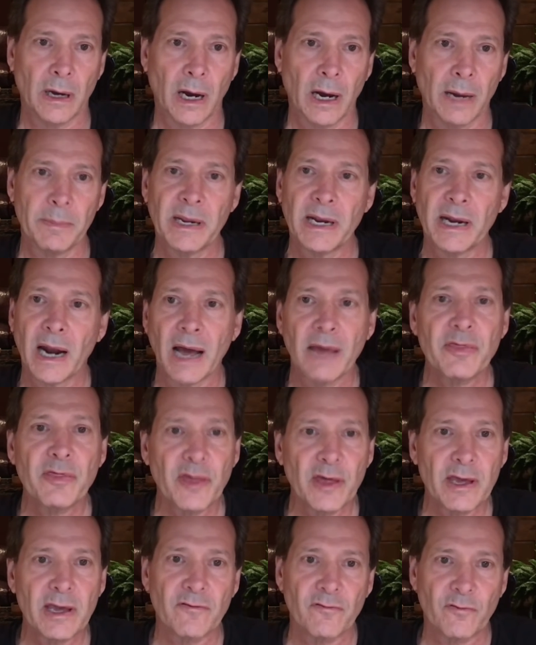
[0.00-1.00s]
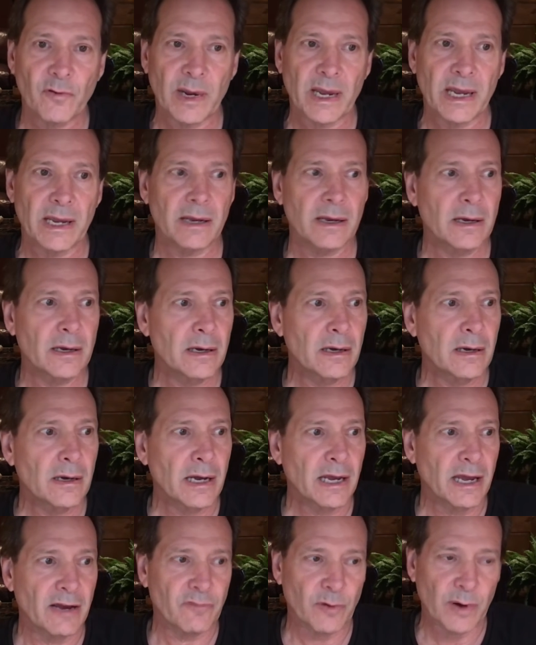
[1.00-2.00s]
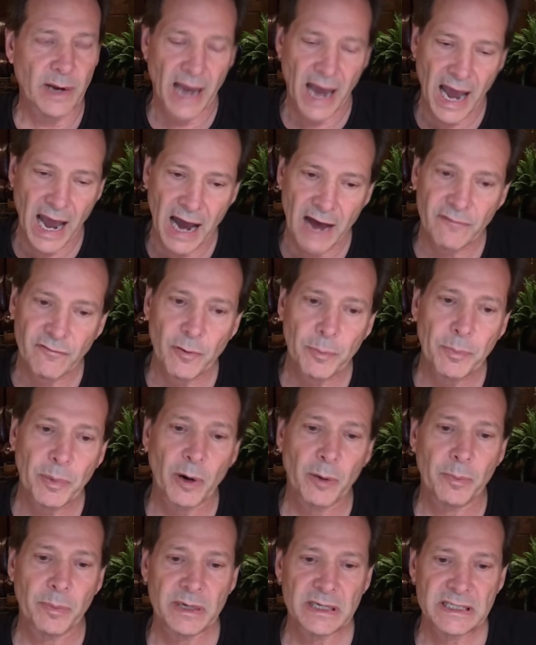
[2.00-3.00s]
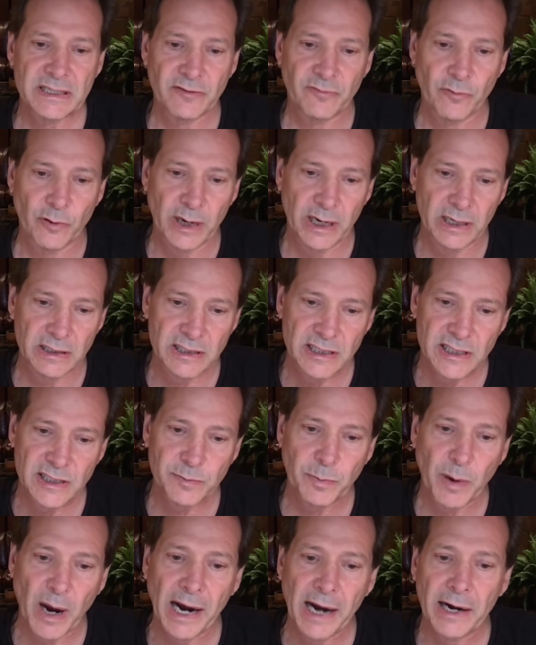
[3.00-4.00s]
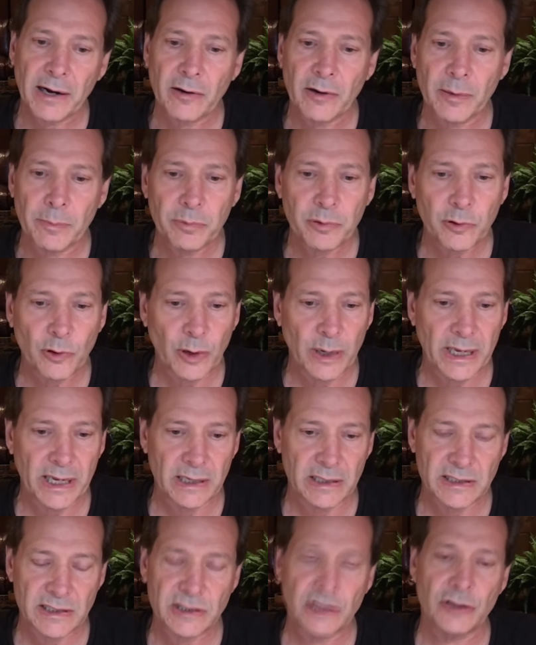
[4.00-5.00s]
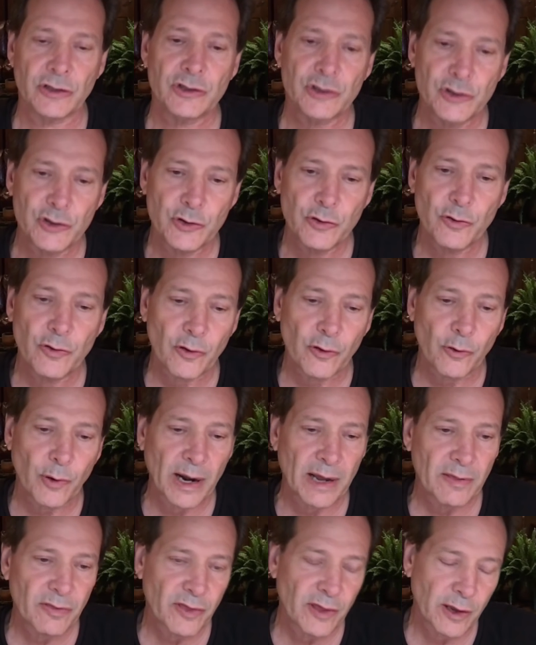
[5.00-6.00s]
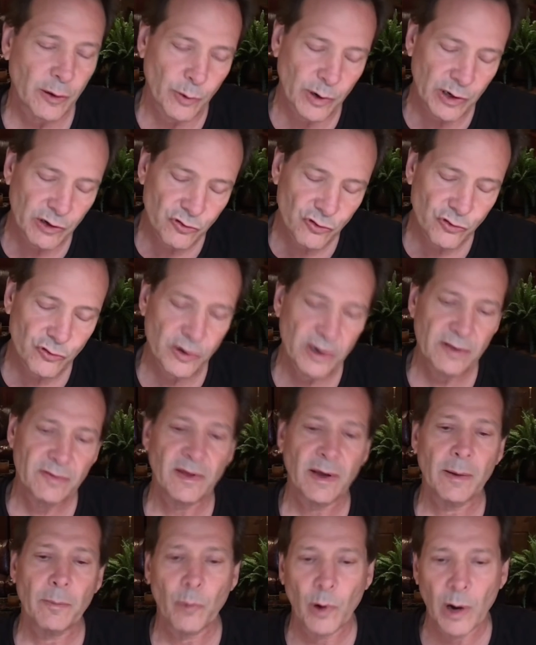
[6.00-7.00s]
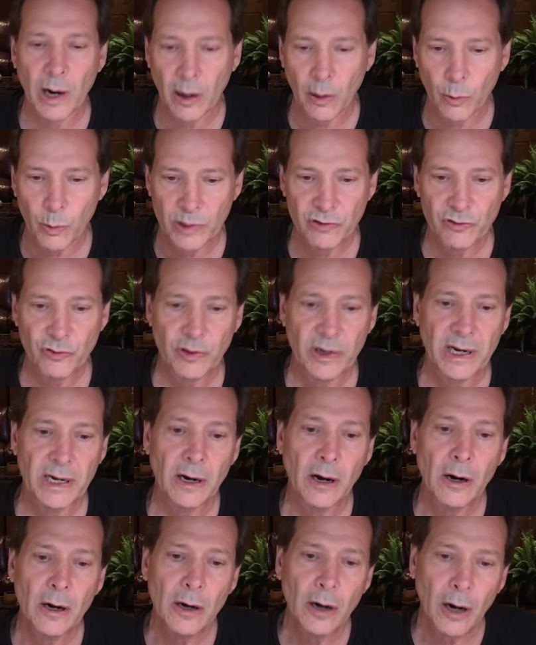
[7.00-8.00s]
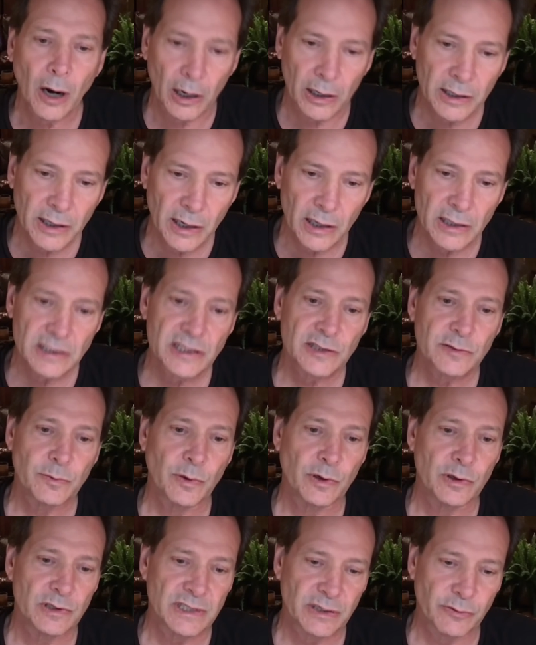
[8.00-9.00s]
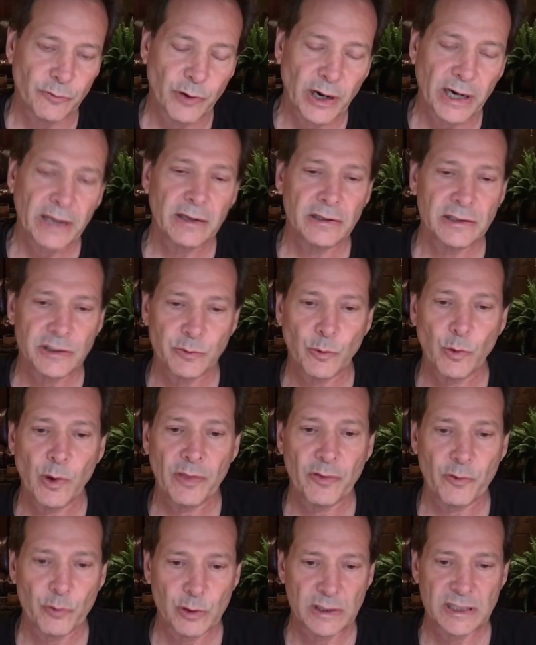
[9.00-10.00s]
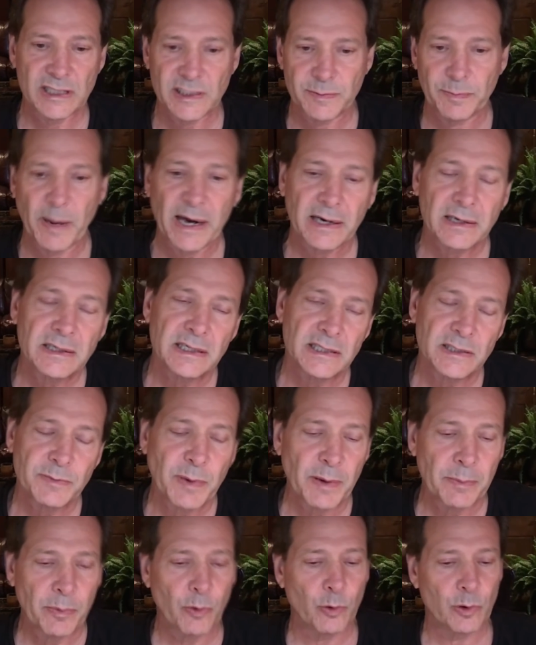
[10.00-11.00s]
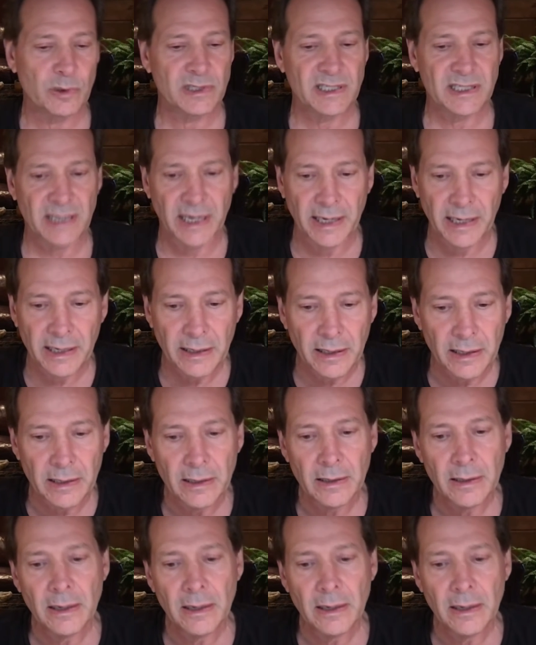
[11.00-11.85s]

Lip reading: I mean, I think if we have a purpose, if we inspire employees to do the right thing, we treat them well, we treat our customers and regulators with respect, as people were saying,